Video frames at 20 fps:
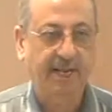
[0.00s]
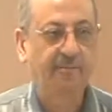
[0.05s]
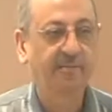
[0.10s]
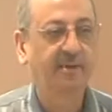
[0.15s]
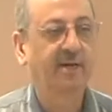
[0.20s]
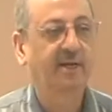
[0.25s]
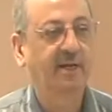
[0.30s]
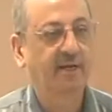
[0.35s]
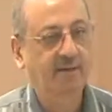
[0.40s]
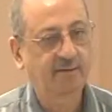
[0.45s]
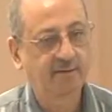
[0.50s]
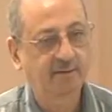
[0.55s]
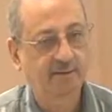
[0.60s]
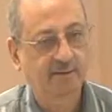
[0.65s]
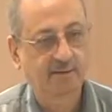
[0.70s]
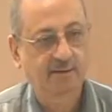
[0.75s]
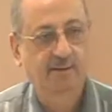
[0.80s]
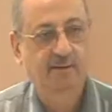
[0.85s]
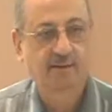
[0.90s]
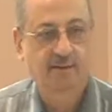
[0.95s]
in it,
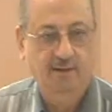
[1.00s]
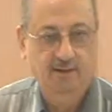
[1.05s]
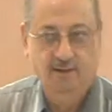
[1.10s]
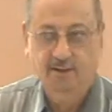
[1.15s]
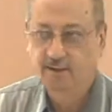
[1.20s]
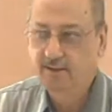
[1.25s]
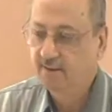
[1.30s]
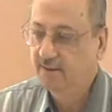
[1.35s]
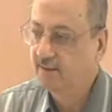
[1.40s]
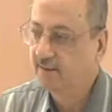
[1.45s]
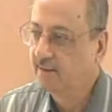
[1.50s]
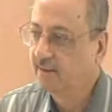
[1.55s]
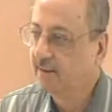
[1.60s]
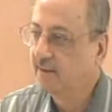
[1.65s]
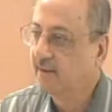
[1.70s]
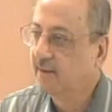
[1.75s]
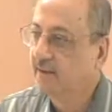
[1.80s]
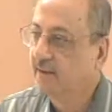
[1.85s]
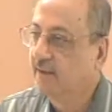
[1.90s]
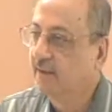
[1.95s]

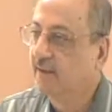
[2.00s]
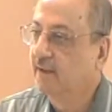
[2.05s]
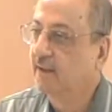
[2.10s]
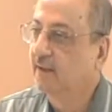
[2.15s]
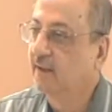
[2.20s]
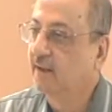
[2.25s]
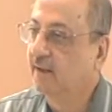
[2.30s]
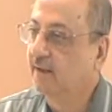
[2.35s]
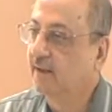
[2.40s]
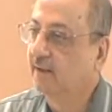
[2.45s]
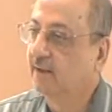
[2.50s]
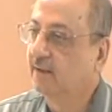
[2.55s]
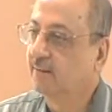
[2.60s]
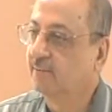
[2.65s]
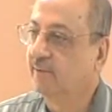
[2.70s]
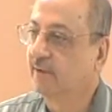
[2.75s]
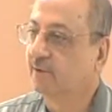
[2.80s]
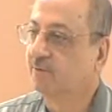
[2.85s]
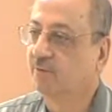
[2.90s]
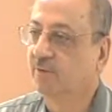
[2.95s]

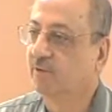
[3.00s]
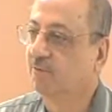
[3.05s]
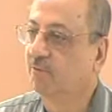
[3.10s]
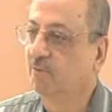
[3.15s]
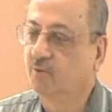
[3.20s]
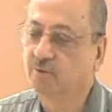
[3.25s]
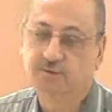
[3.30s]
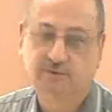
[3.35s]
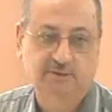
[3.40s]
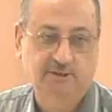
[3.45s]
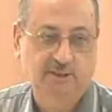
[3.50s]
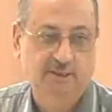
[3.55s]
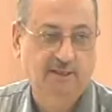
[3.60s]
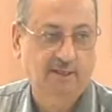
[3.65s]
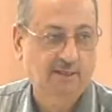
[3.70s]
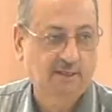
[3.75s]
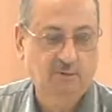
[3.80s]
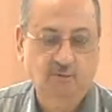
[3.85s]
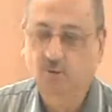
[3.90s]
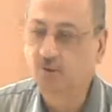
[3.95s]
but we won't
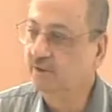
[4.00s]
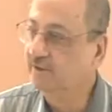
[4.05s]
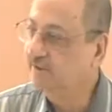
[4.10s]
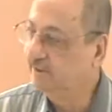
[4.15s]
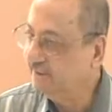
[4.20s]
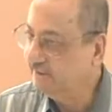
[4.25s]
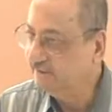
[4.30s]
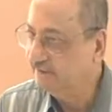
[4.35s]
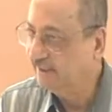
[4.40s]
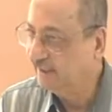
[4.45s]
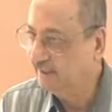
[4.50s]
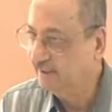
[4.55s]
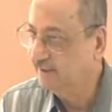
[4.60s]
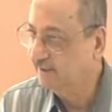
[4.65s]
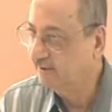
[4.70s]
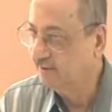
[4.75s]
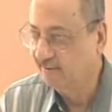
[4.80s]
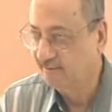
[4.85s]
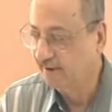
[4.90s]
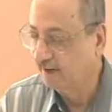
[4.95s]
go in detail
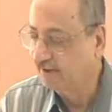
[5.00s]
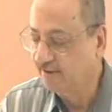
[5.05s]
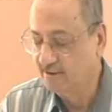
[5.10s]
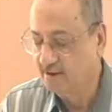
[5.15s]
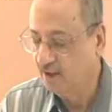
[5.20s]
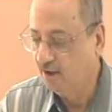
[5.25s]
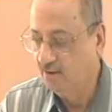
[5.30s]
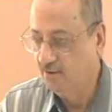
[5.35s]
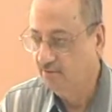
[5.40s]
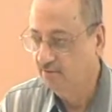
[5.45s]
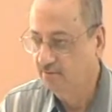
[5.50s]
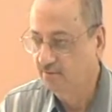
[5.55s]
right now.